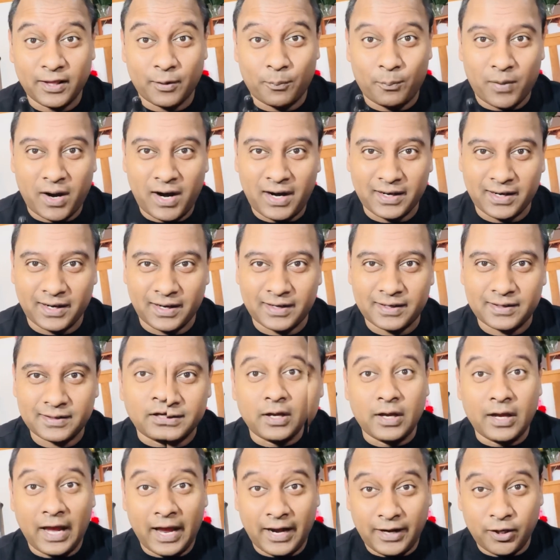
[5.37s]
the market
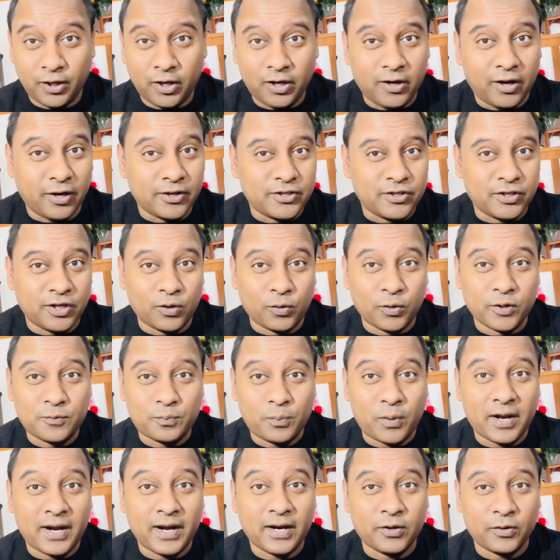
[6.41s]
and you're not sure which
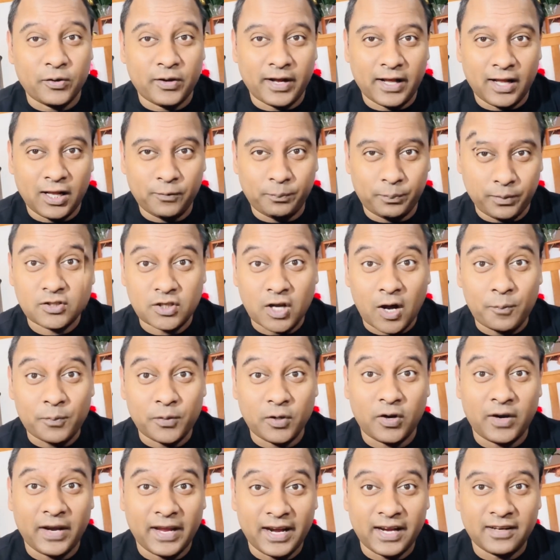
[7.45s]
product could help you stop
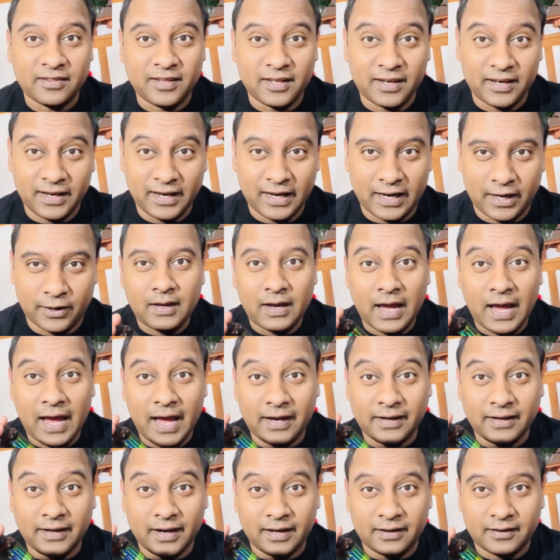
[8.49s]
your hair thinning out
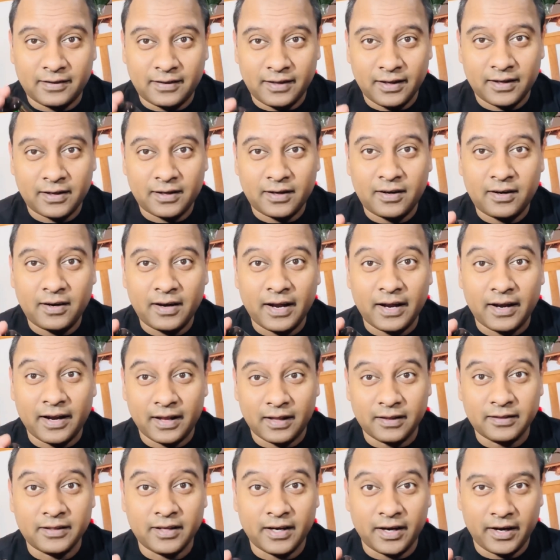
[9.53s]
and get thicker and
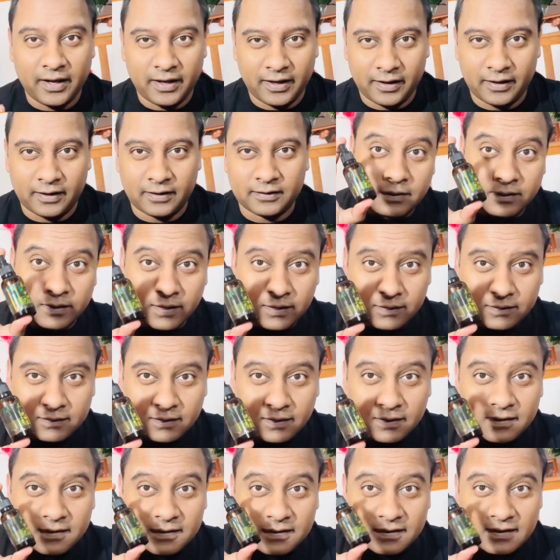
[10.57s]
healthier hair? This
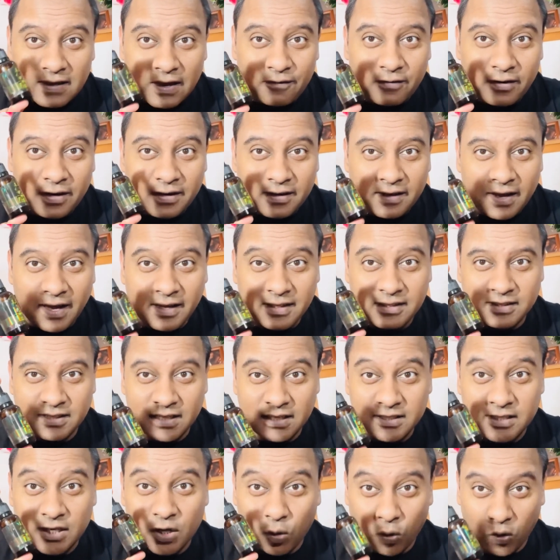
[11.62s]
is seven day
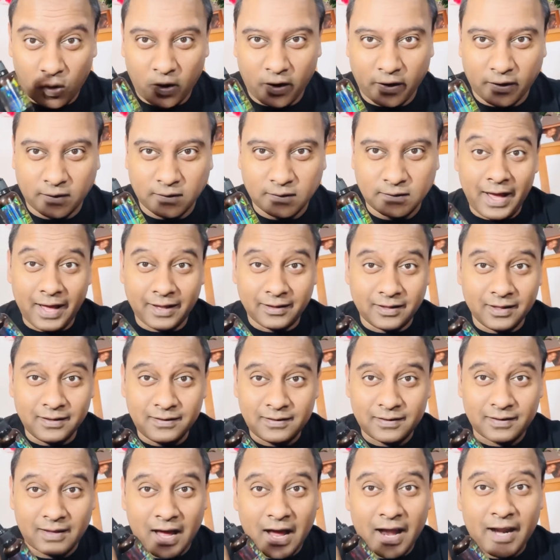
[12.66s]
ginger oil, and this
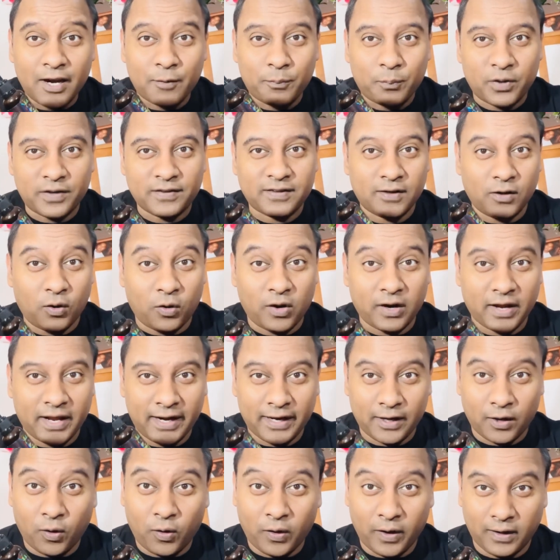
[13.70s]
is one hundred percent
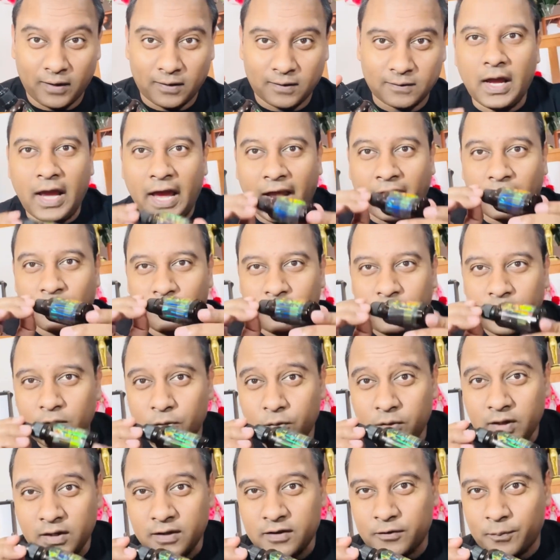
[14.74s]
organic oil. And few
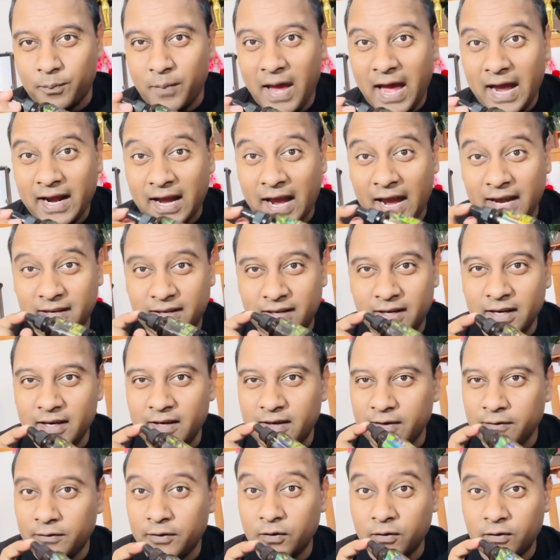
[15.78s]
years back I did
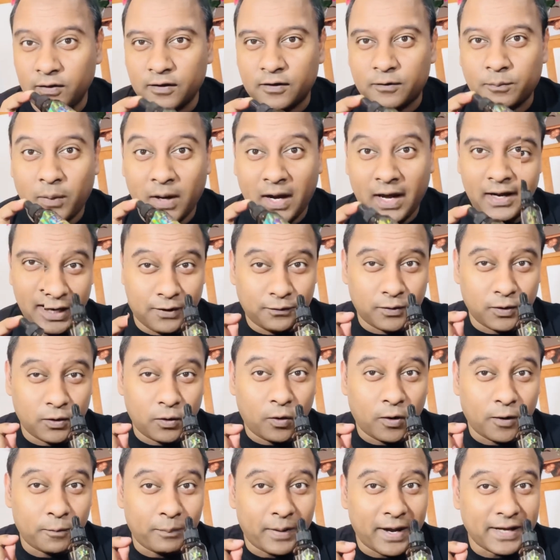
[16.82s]
review this product. If you
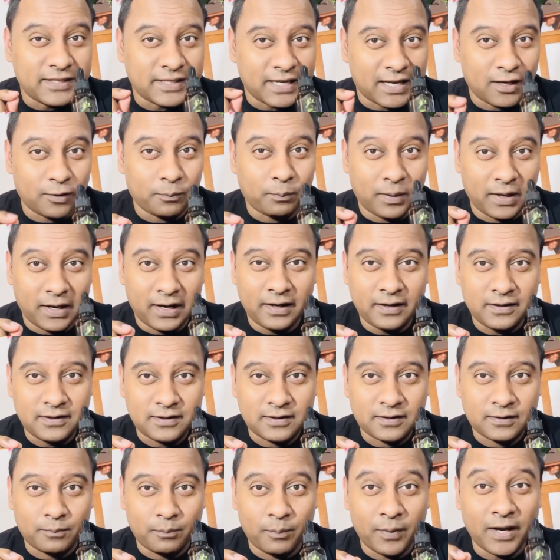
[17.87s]
go on my channel
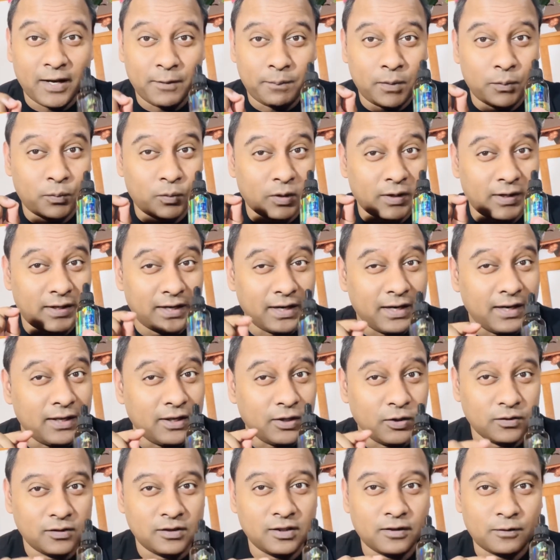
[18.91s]
playlist, many people did
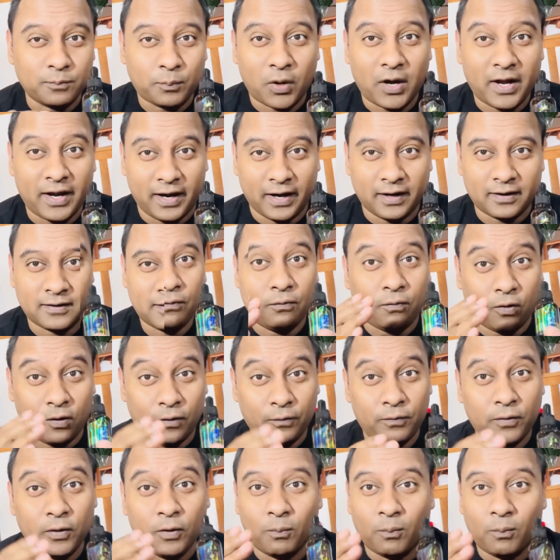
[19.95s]
use this product for a few